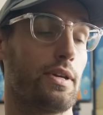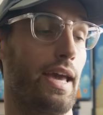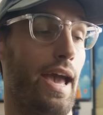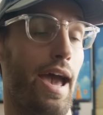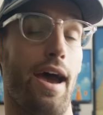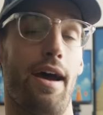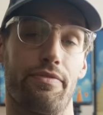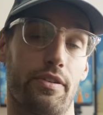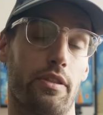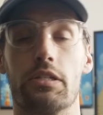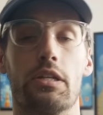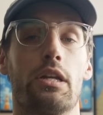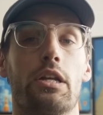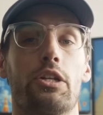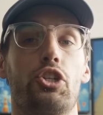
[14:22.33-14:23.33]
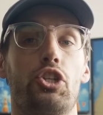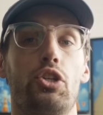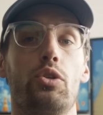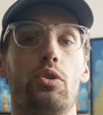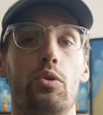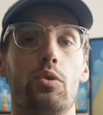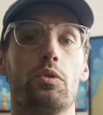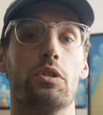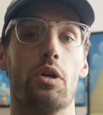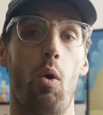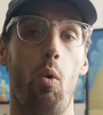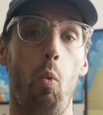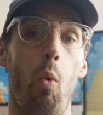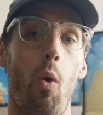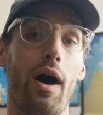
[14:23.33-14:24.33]
Kaft is gonna choose
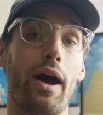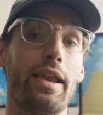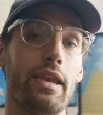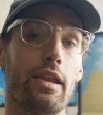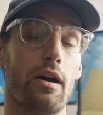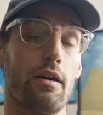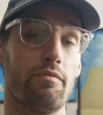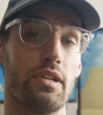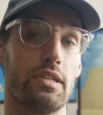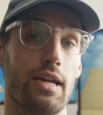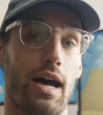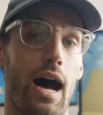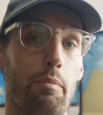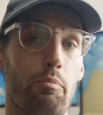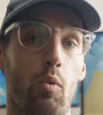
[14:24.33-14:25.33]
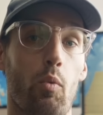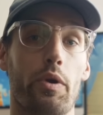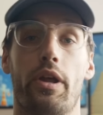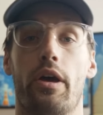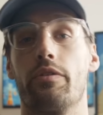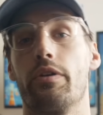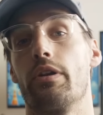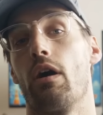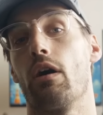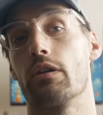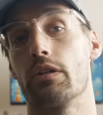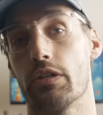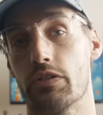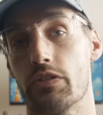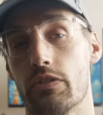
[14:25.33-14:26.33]
one of the top 100
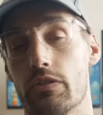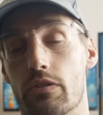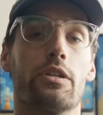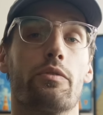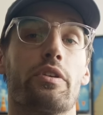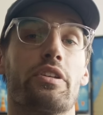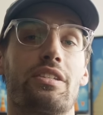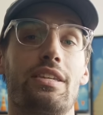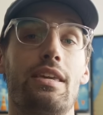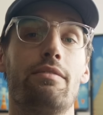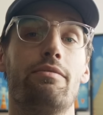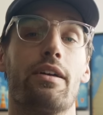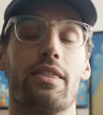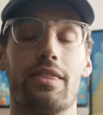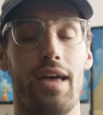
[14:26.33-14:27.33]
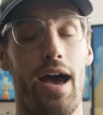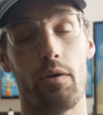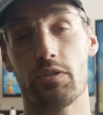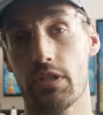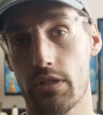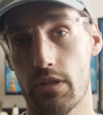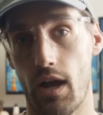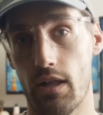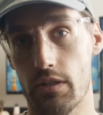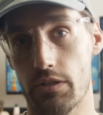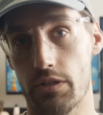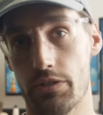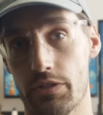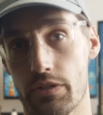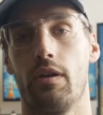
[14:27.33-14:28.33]
artists to receive
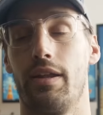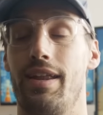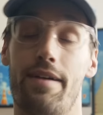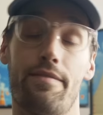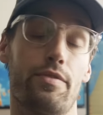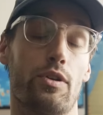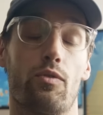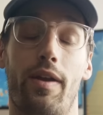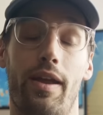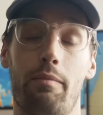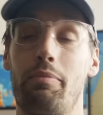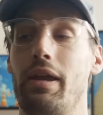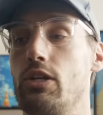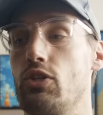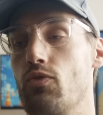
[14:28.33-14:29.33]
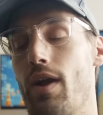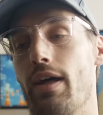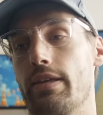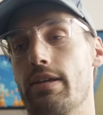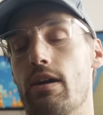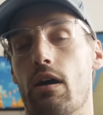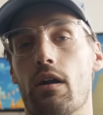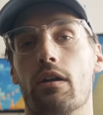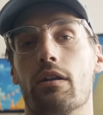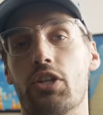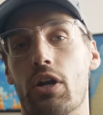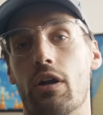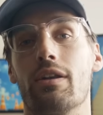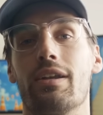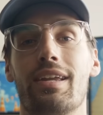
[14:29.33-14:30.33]
$1,000 and have their Rampage Rally art
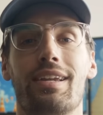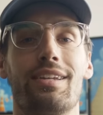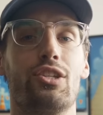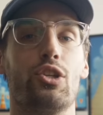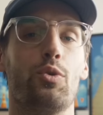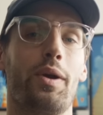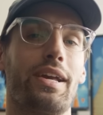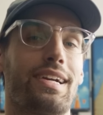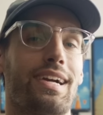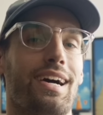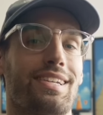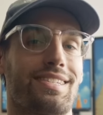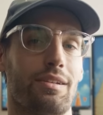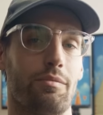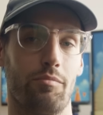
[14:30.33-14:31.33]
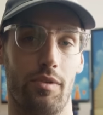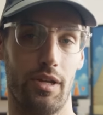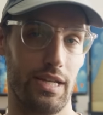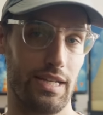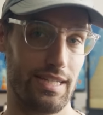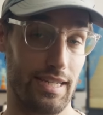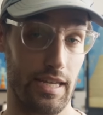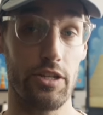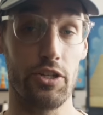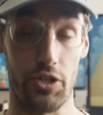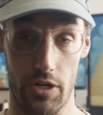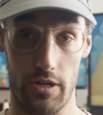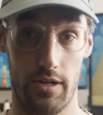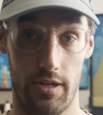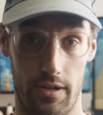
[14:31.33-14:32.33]
turned into a custom
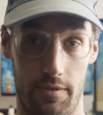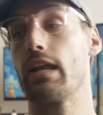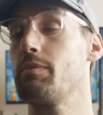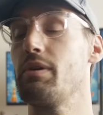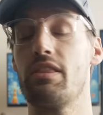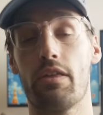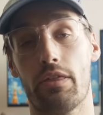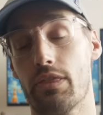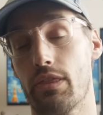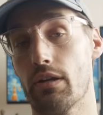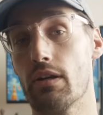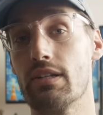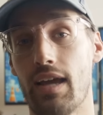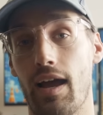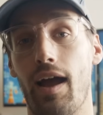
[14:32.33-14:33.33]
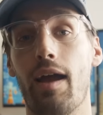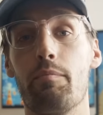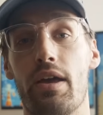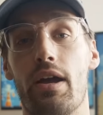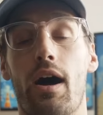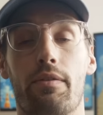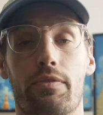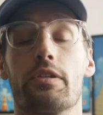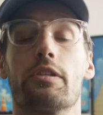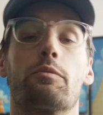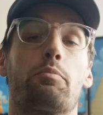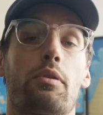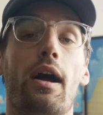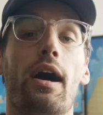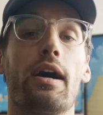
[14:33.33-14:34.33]
t-shirt. It'll be the third time they offer this
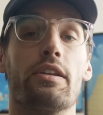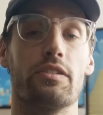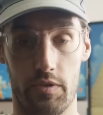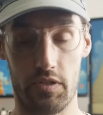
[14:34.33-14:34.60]
prize.